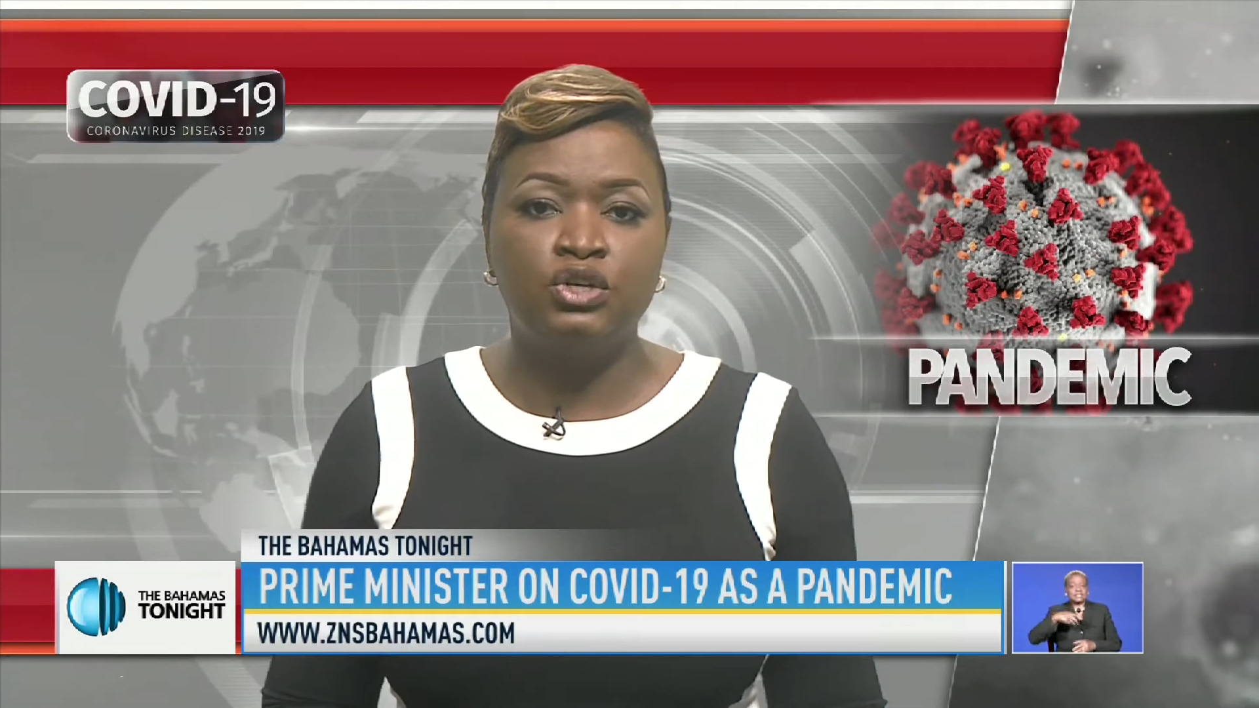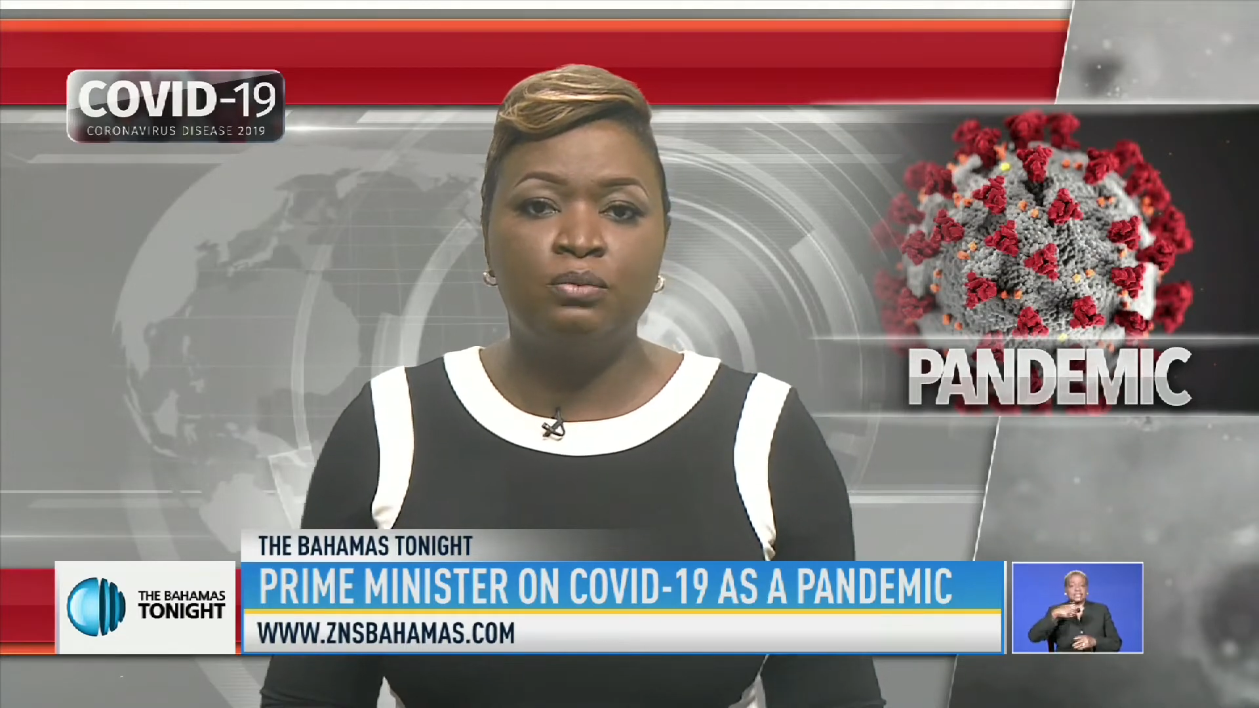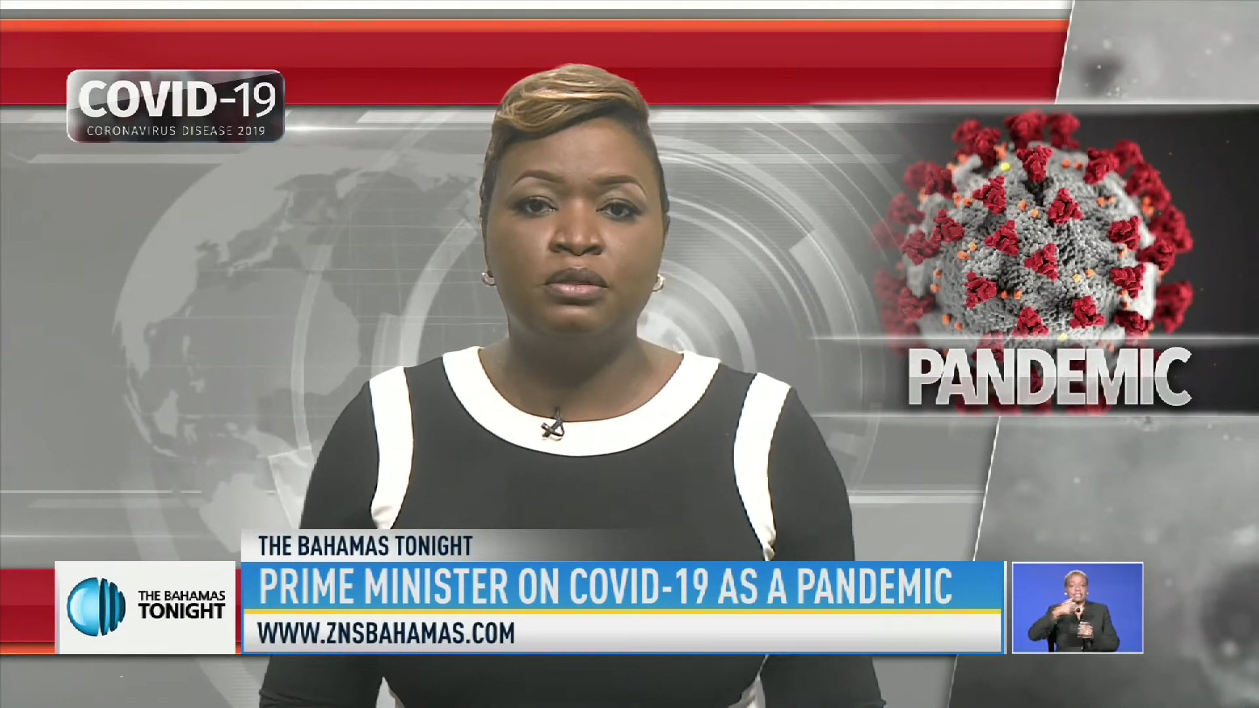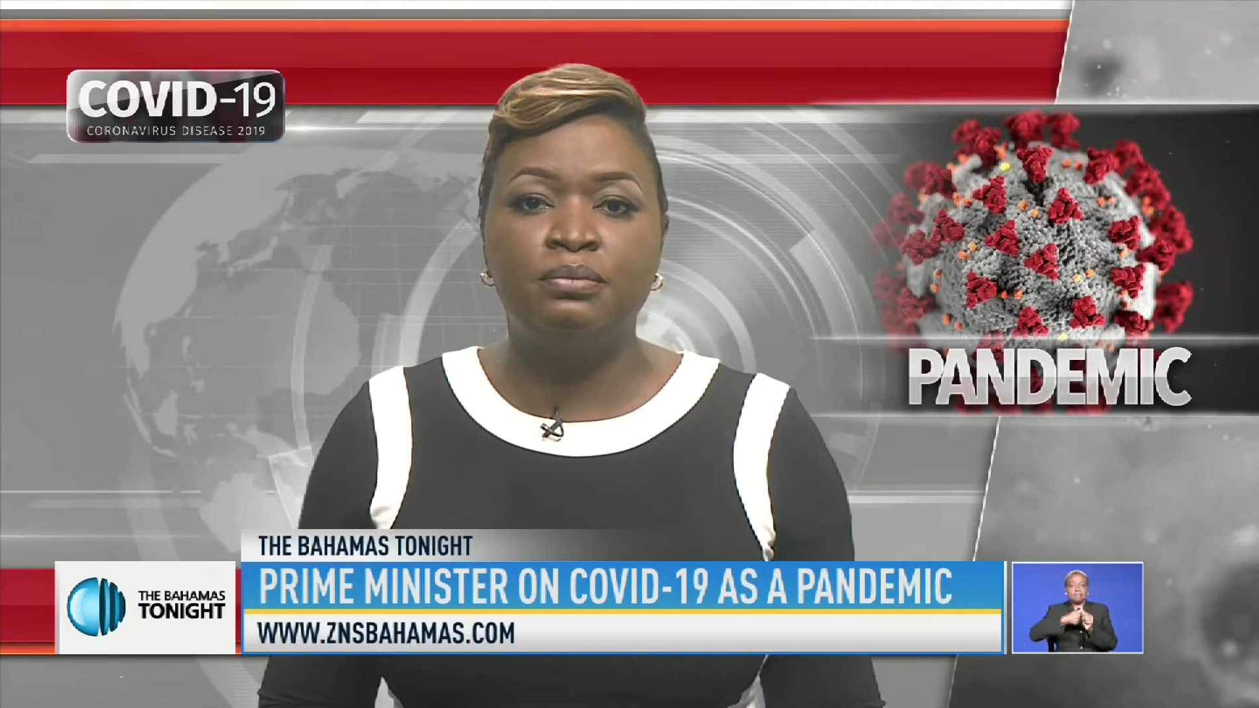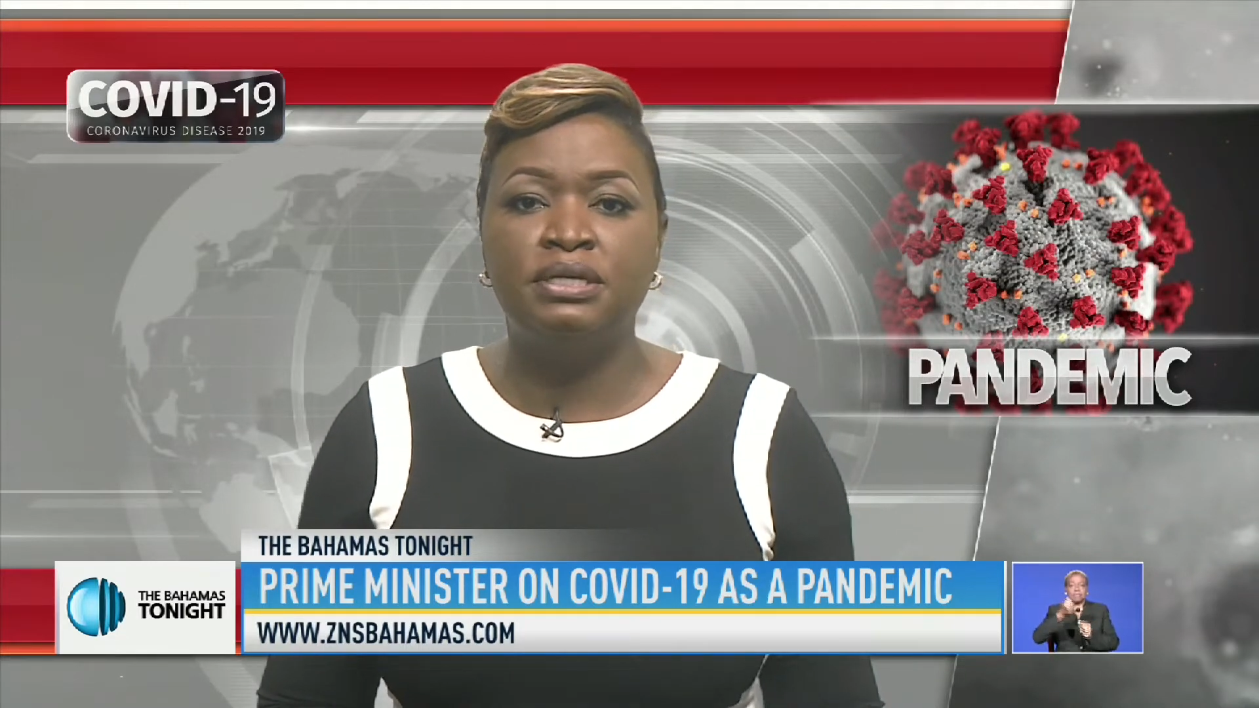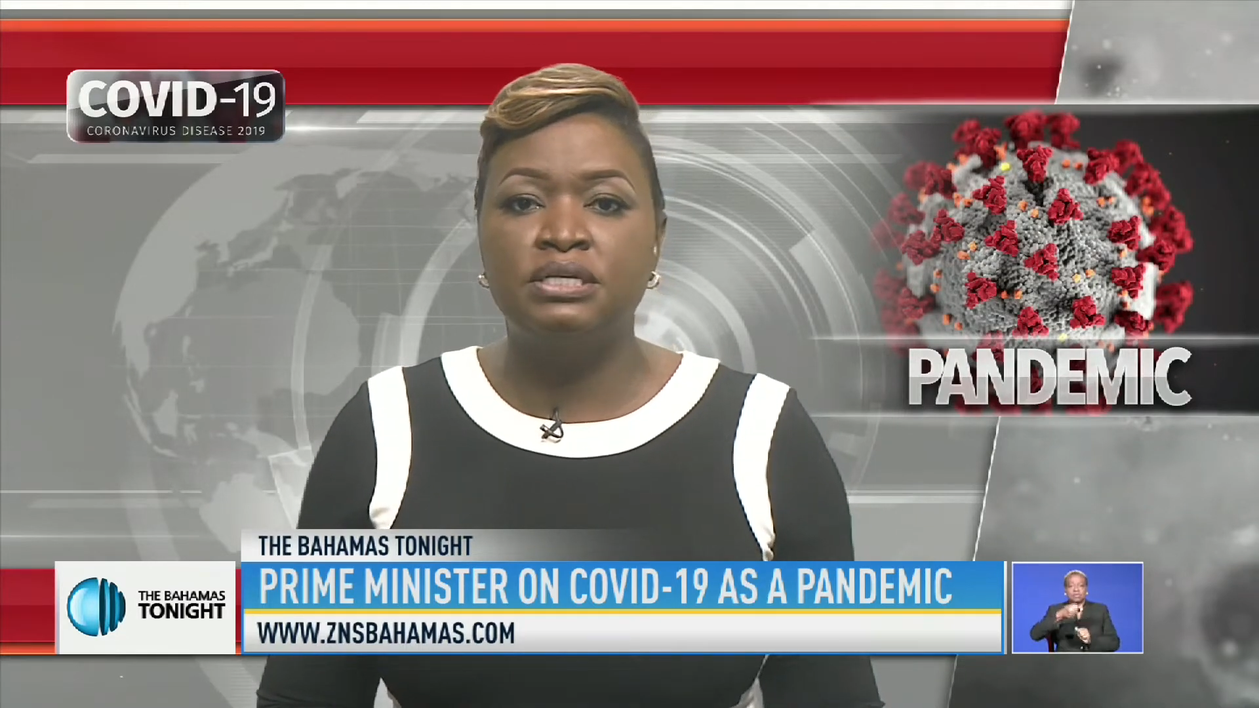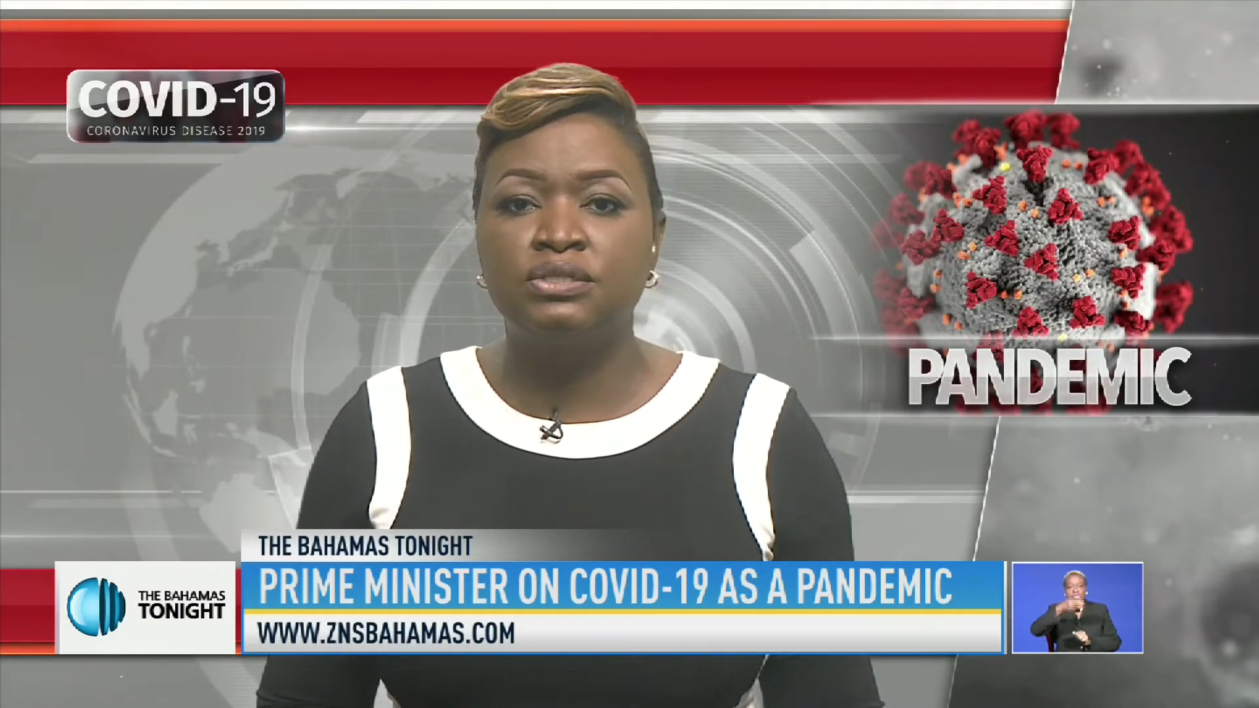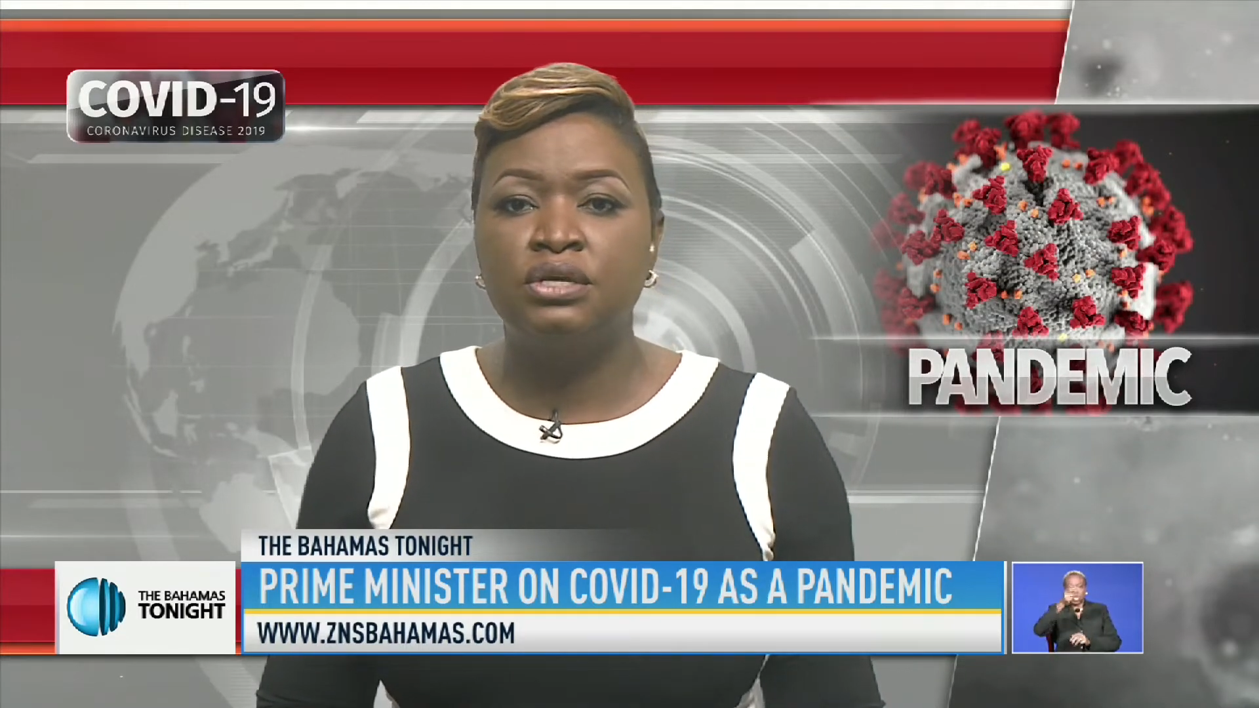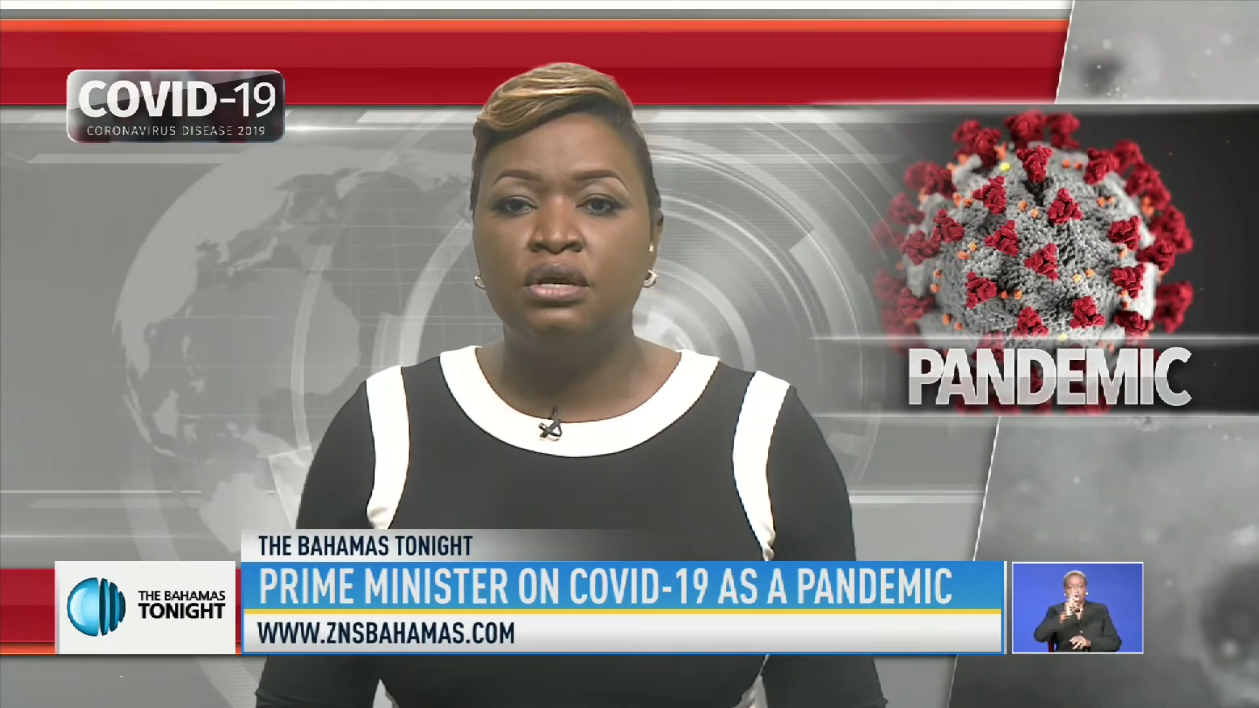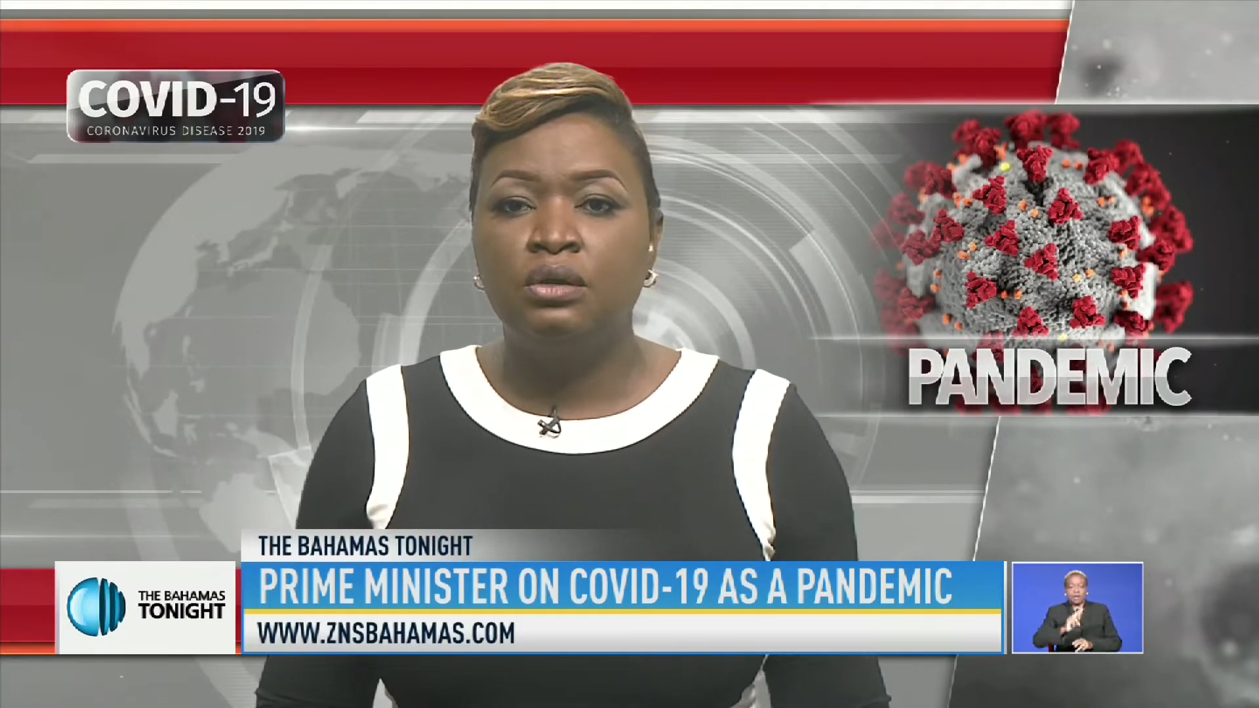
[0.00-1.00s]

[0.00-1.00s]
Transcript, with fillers: Hubert Minnis,